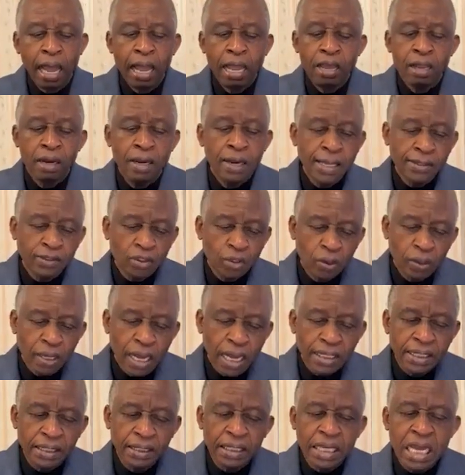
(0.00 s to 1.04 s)
Now, let's
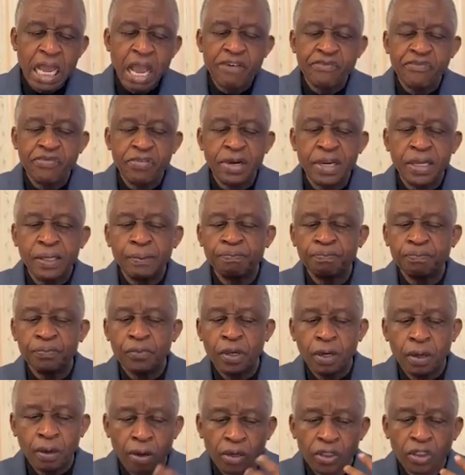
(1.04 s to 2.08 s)
look at it carefully.
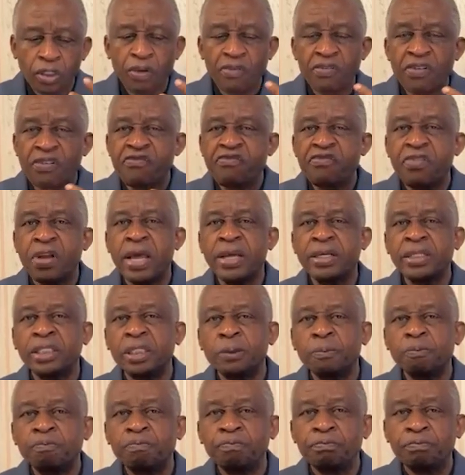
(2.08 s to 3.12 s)
Lust of the
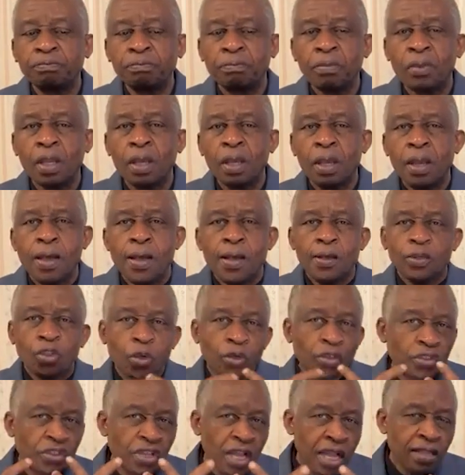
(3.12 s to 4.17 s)
flesh.
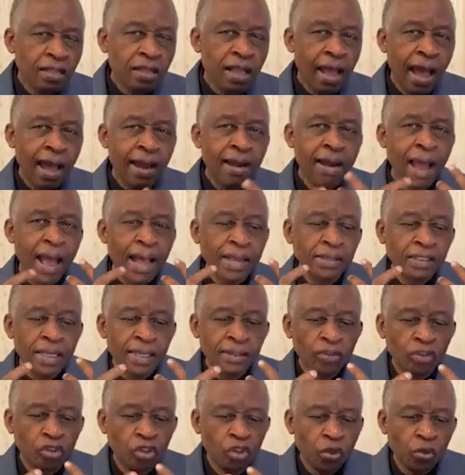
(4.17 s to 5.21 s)
So Satan
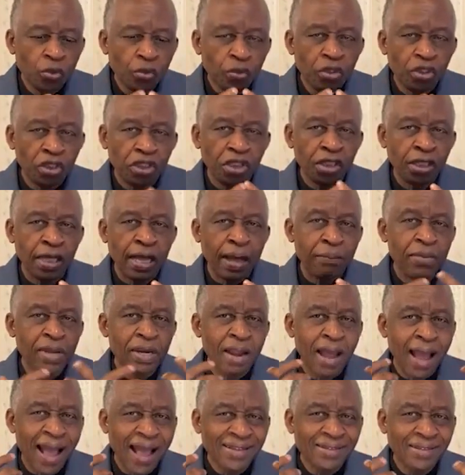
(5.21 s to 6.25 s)
has a duty, I
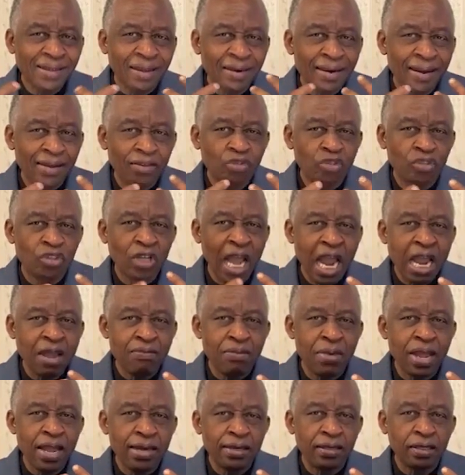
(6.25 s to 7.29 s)
mean, has an
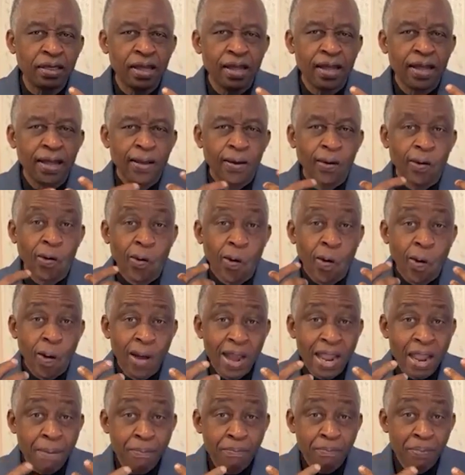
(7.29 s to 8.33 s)
assignment
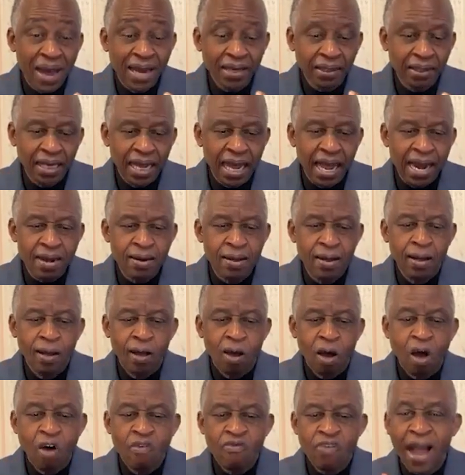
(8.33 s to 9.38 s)
or a pattern
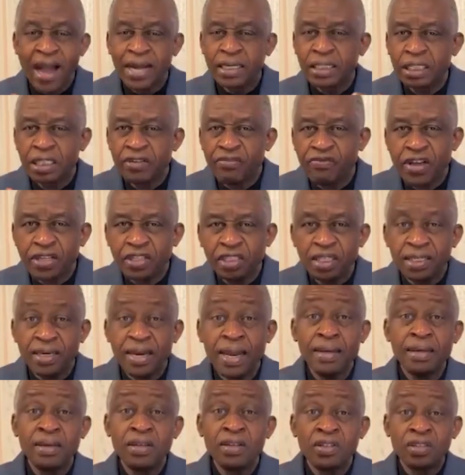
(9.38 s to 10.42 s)
of
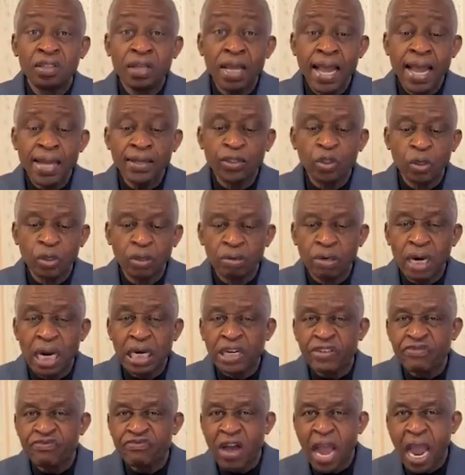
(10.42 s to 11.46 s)
activating a desire to
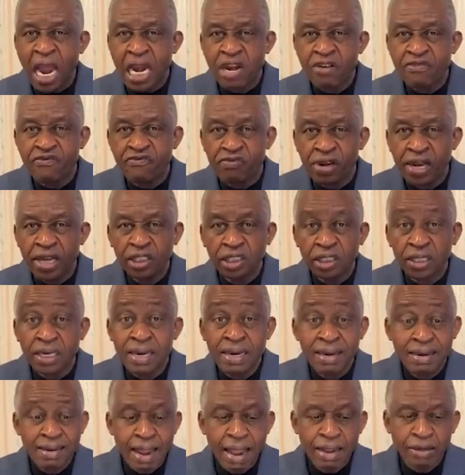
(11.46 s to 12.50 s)
gratify the
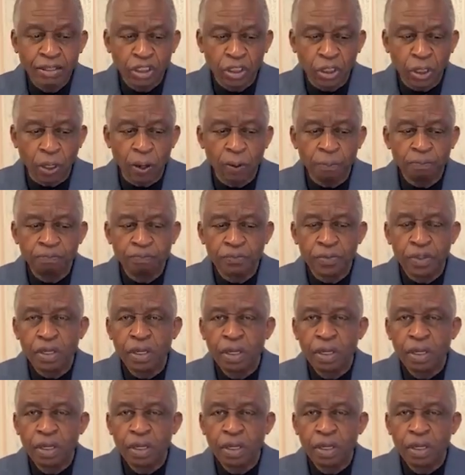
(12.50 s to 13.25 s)
fleshly nature.